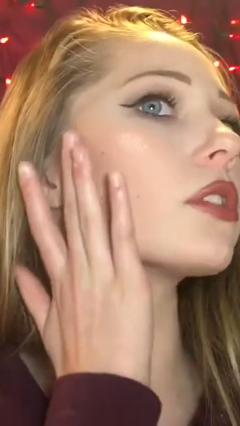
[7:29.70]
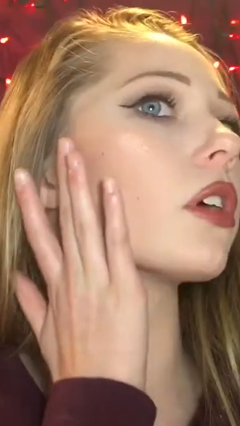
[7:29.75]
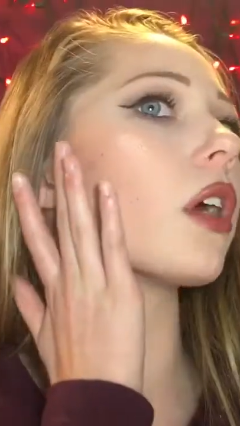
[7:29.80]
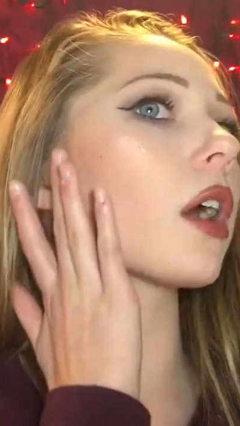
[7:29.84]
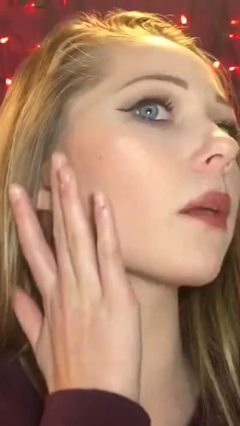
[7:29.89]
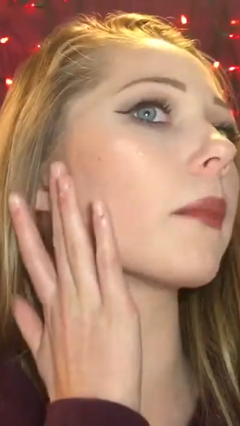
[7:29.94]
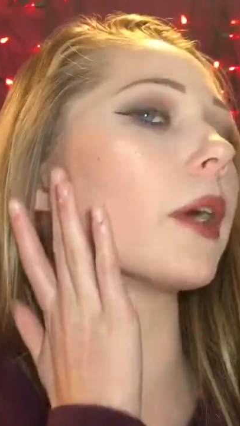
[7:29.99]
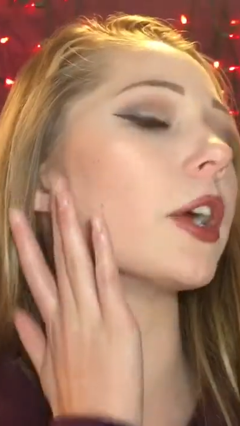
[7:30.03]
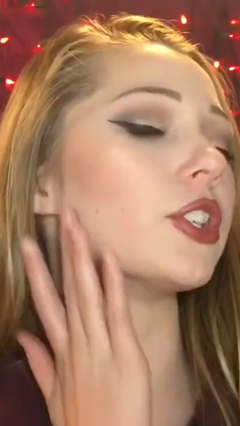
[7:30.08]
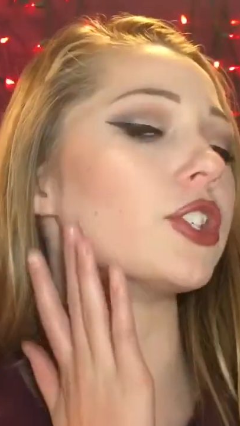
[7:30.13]

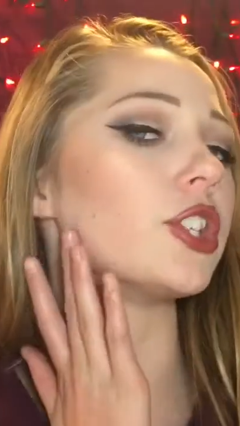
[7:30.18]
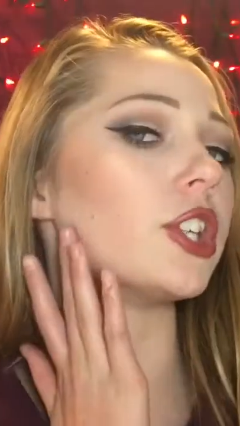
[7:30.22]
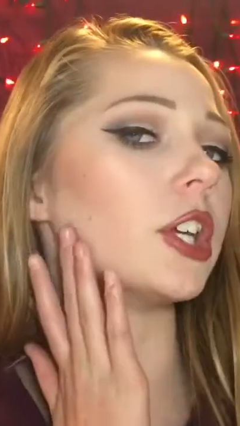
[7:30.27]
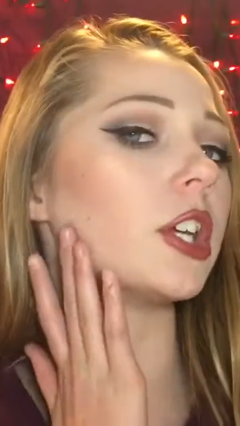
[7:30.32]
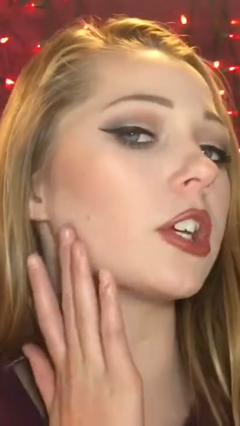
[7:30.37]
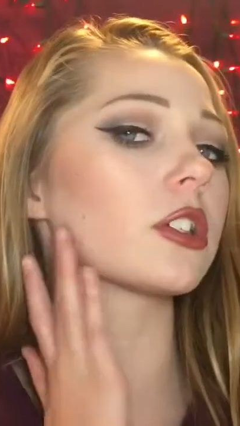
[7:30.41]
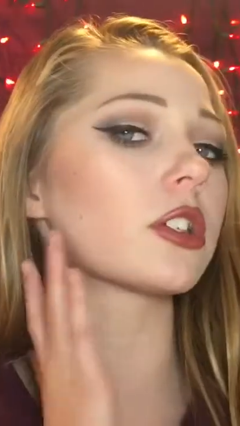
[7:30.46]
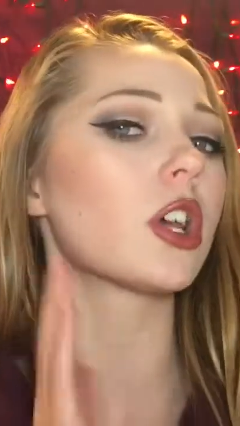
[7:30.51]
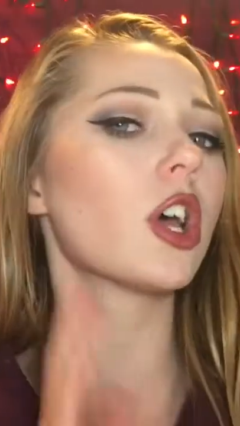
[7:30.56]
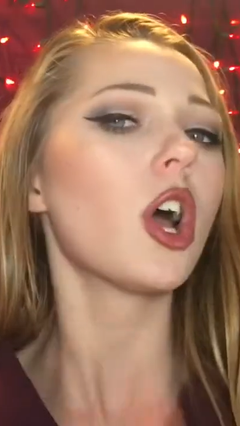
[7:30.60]
along my
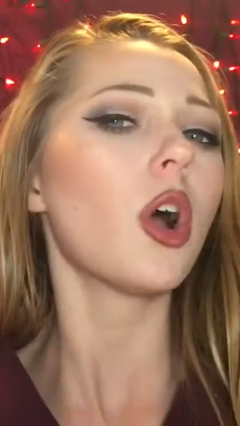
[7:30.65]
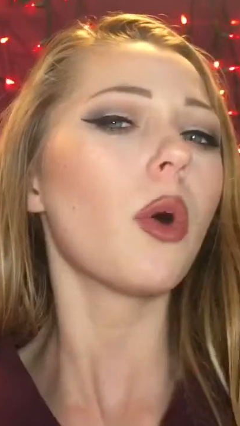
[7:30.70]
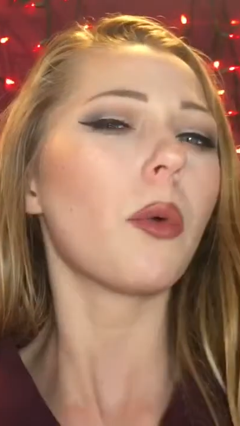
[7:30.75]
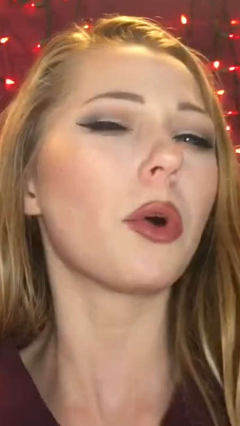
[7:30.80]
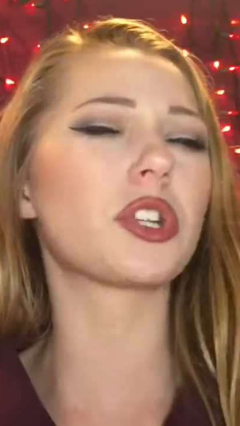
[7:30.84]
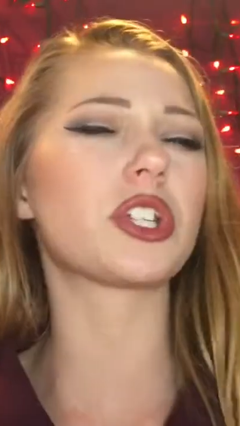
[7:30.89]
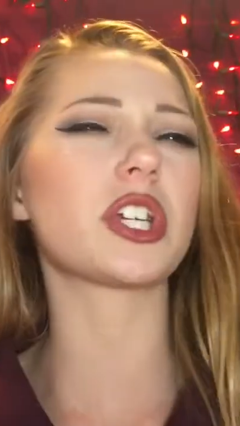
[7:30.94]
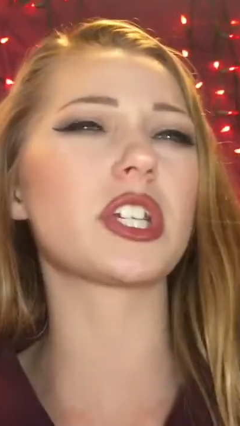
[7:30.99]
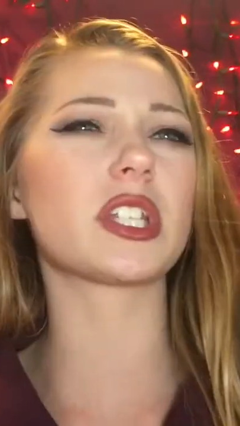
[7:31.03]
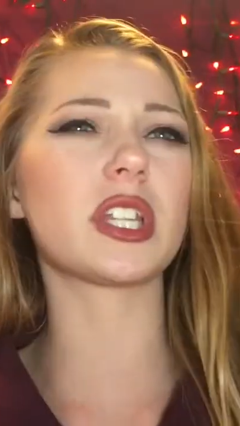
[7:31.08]
cheeks,
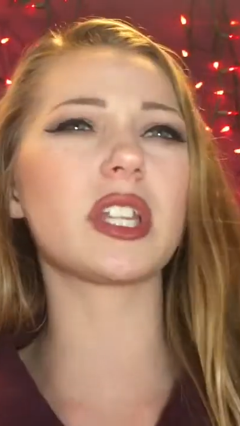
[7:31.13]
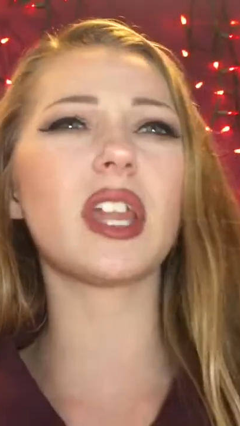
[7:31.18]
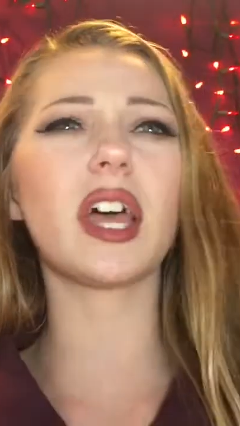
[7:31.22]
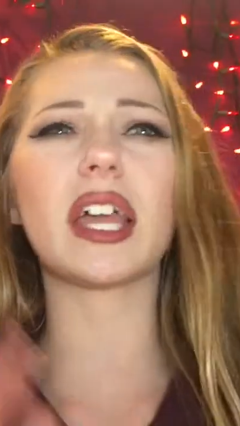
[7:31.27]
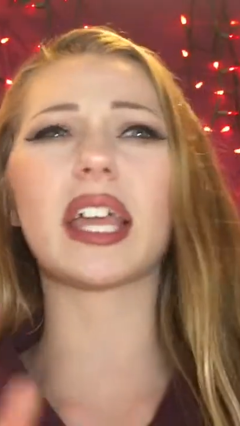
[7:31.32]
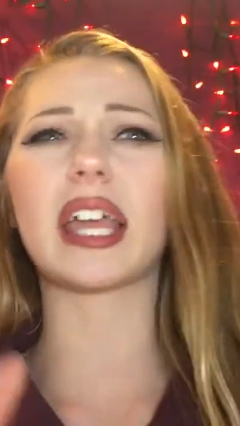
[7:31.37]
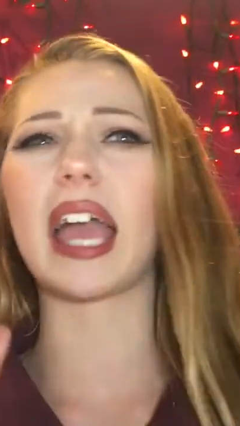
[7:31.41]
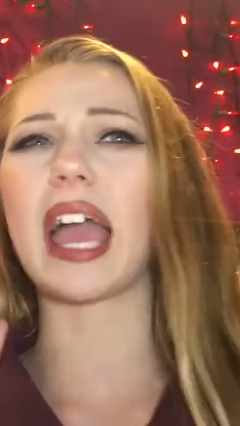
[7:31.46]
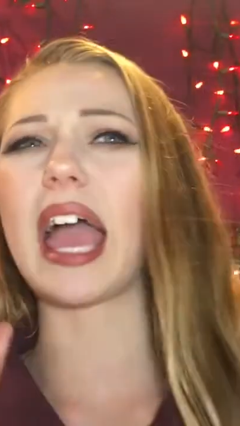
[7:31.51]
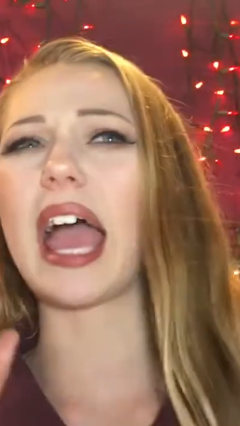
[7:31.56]
which isn't
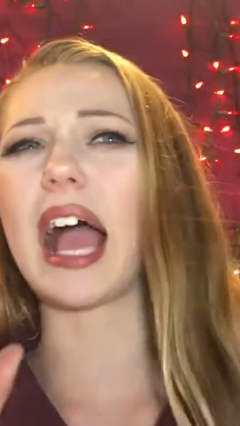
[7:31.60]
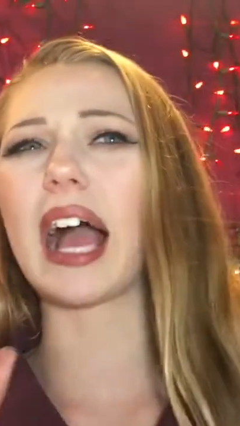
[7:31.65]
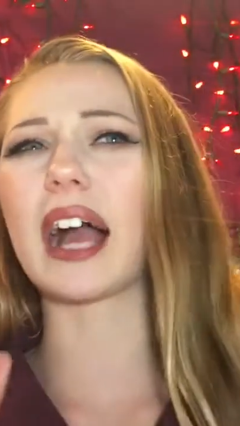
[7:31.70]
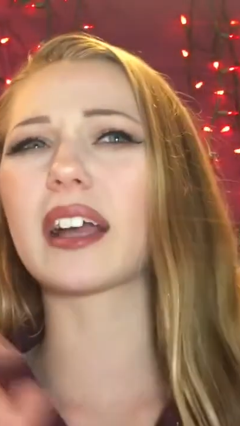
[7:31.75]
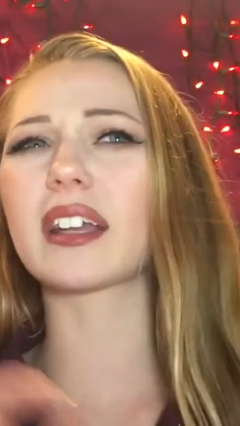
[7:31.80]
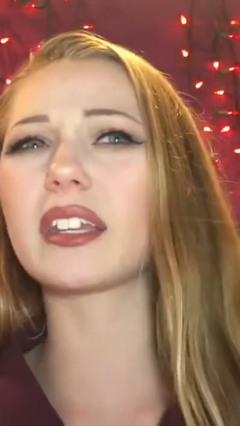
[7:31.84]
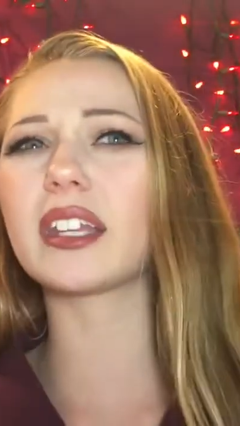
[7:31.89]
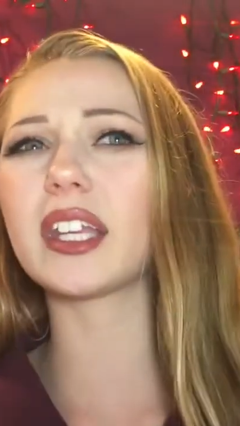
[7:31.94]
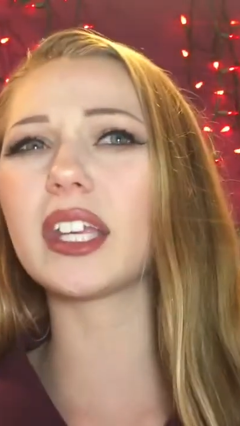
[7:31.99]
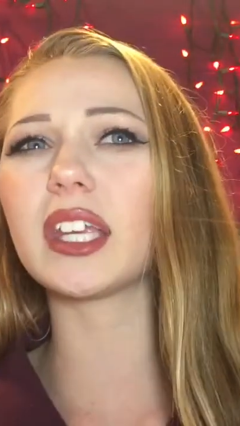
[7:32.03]
like
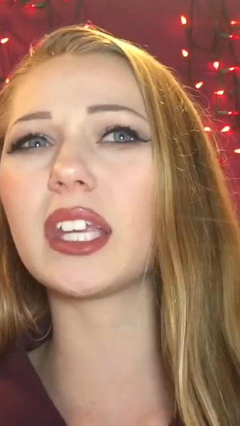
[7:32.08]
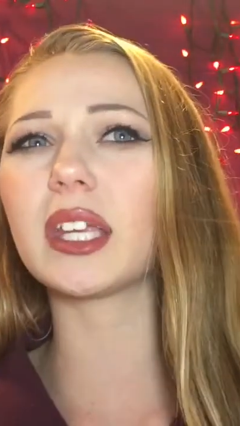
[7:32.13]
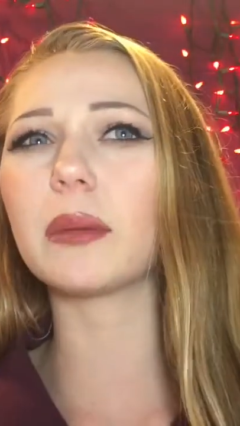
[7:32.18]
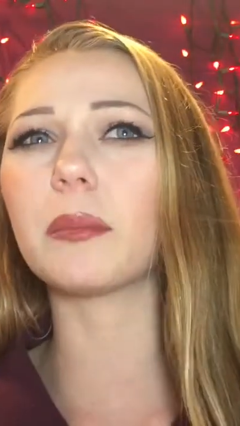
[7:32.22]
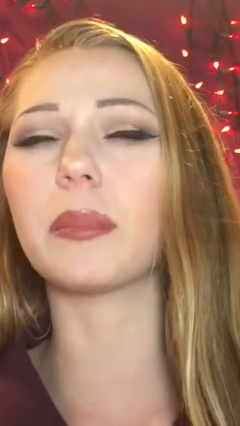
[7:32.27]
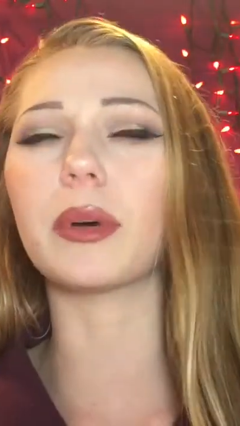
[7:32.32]
acne,